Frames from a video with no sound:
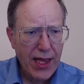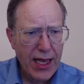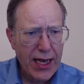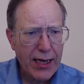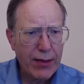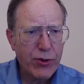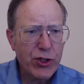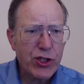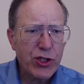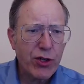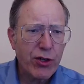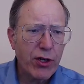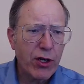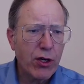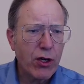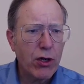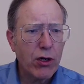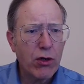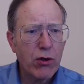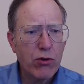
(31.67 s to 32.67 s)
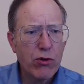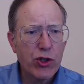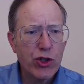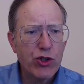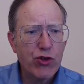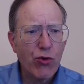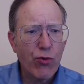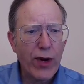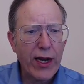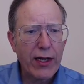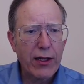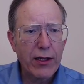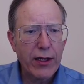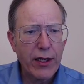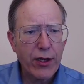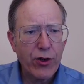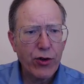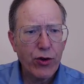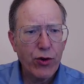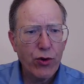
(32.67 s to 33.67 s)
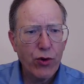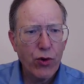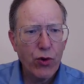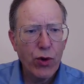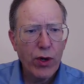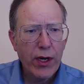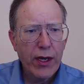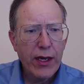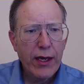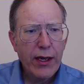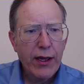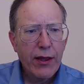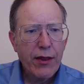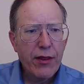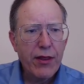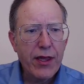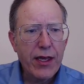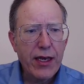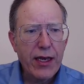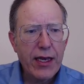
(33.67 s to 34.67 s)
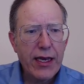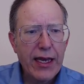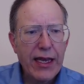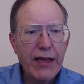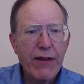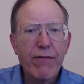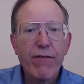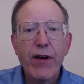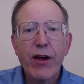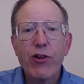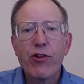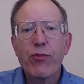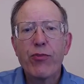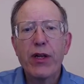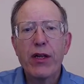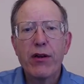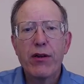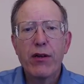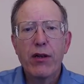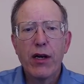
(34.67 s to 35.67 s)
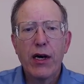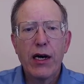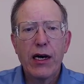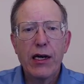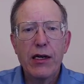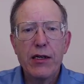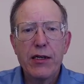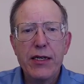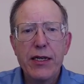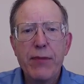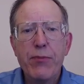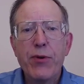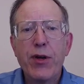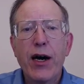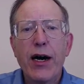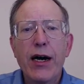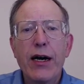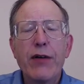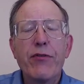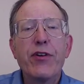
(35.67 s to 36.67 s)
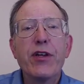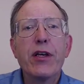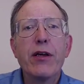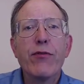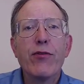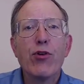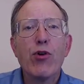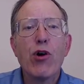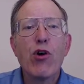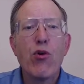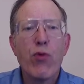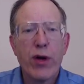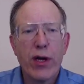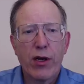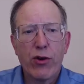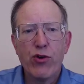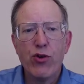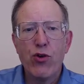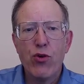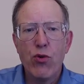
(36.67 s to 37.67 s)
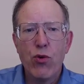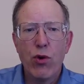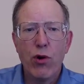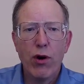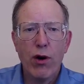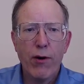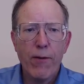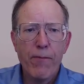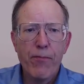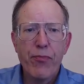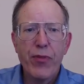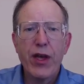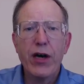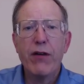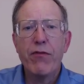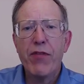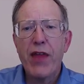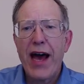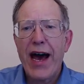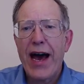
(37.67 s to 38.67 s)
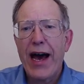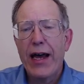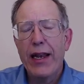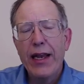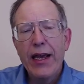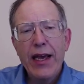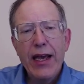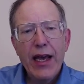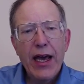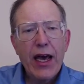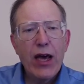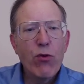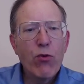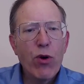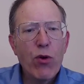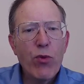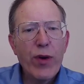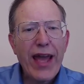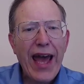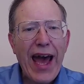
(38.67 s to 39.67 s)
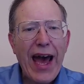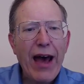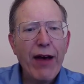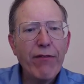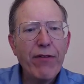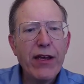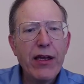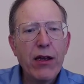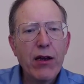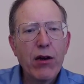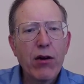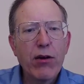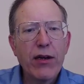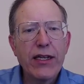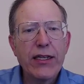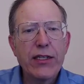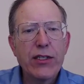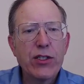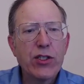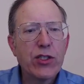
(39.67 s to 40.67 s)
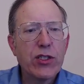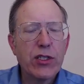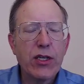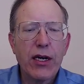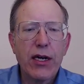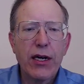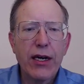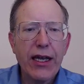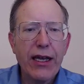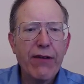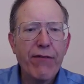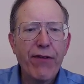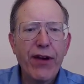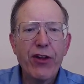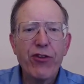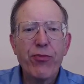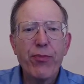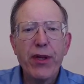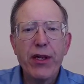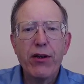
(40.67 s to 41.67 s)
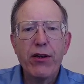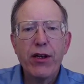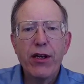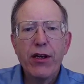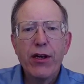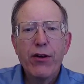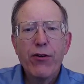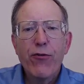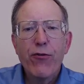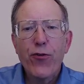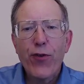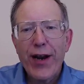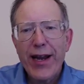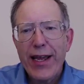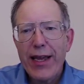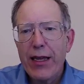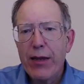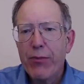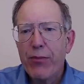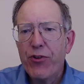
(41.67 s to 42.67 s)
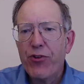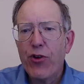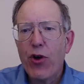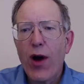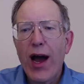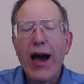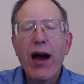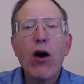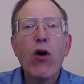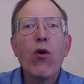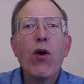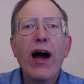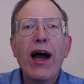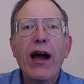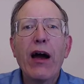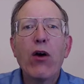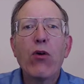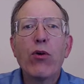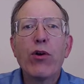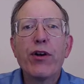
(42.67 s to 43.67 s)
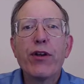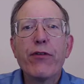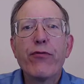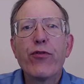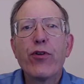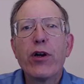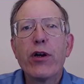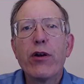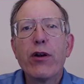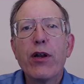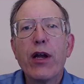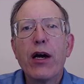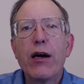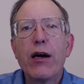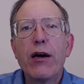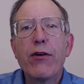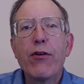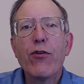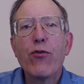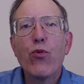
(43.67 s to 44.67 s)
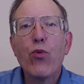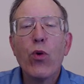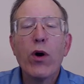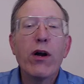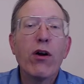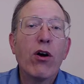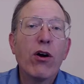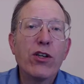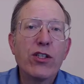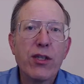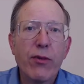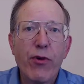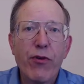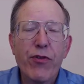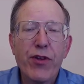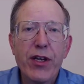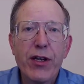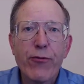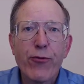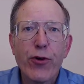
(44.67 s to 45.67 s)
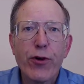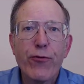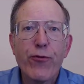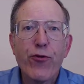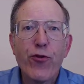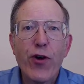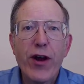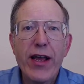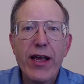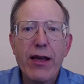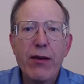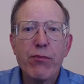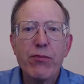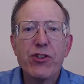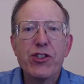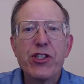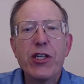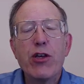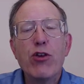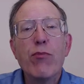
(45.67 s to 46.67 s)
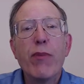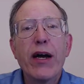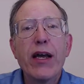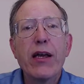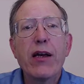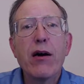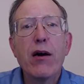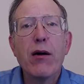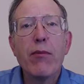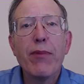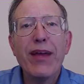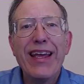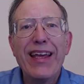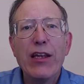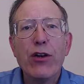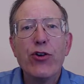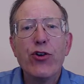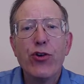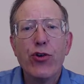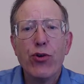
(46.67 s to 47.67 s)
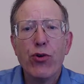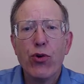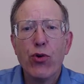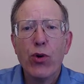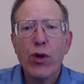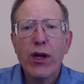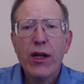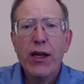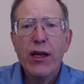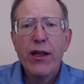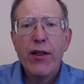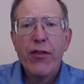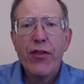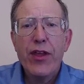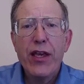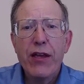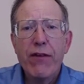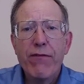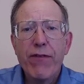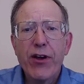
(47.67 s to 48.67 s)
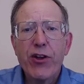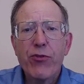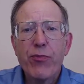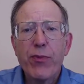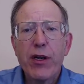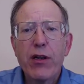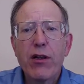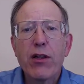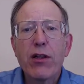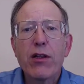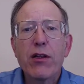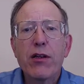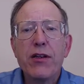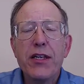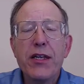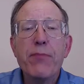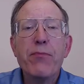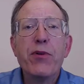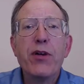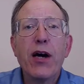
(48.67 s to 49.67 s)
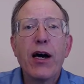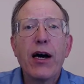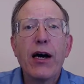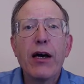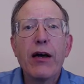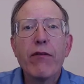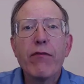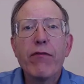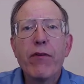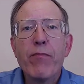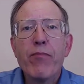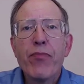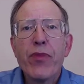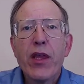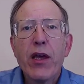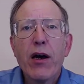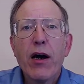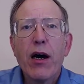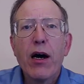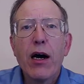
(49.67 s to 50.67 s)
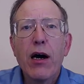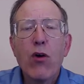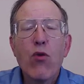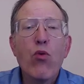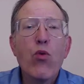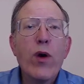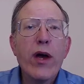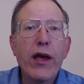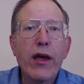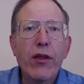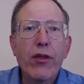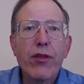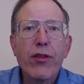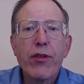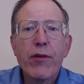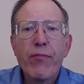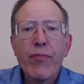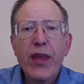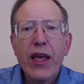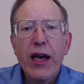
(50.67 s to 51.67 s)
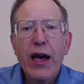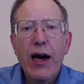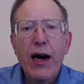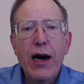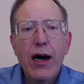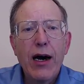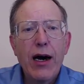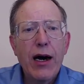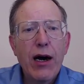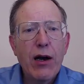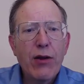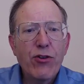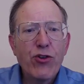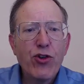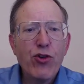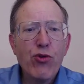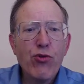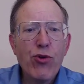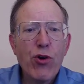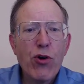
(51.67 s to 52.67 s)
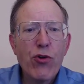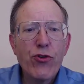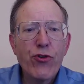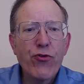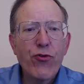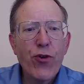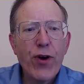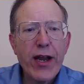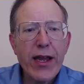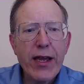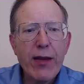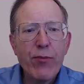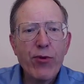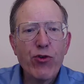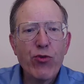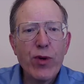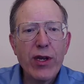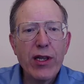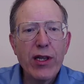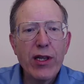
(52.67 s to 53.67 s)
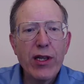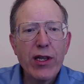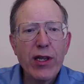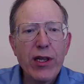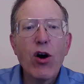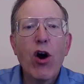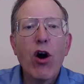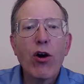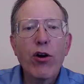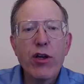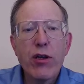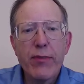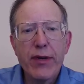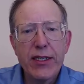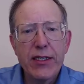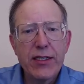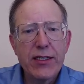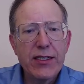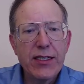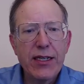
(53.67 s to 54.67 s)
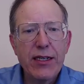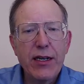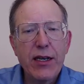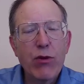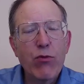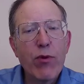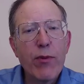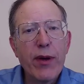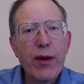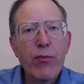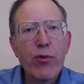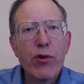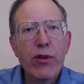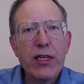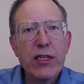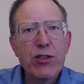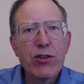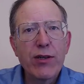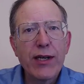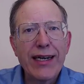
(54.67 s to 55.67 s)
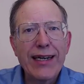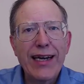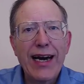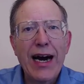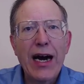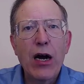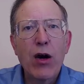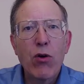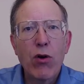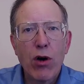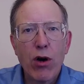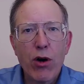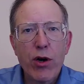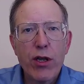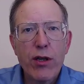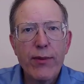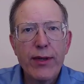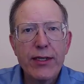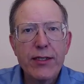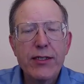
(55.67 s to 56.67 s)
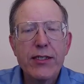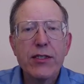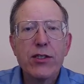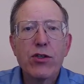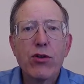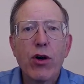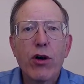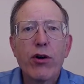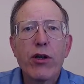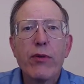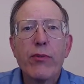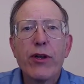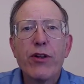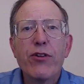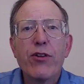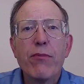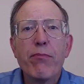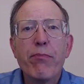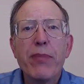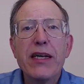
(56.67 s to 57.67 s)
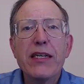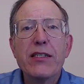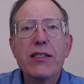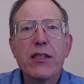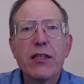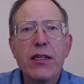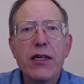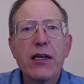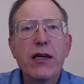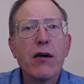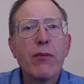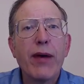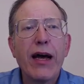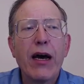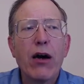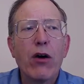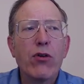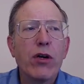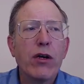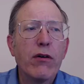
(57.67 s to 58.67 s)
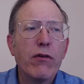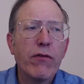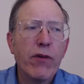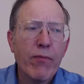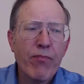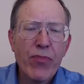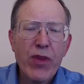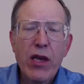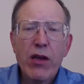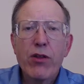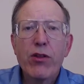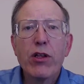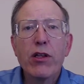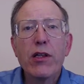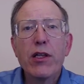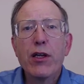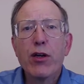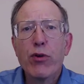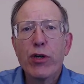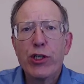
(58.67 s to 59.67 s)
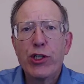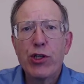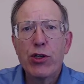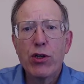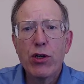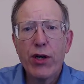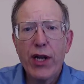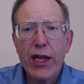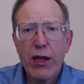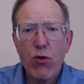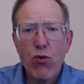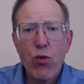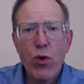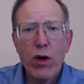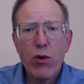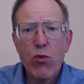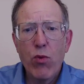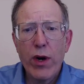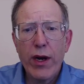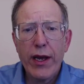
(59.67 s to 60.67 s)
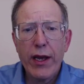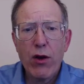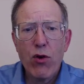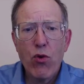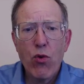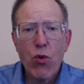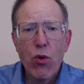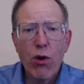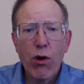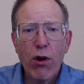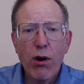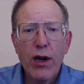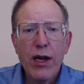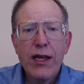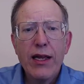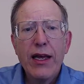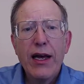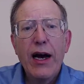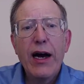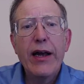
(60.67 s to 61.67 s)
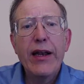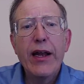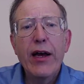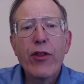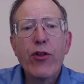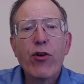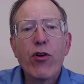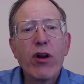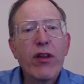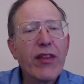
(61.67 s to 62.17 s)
I'm just going to go directly to the investment deep dive to give you a quick tour of that. And what we have here is investment frames. You know, how are different, what are some of the different frames that you might come into the investment deep dive with? To those frames, we link arguments. And remember, these are not our arguments. These are arguments that basically come out of the literature in one way or another.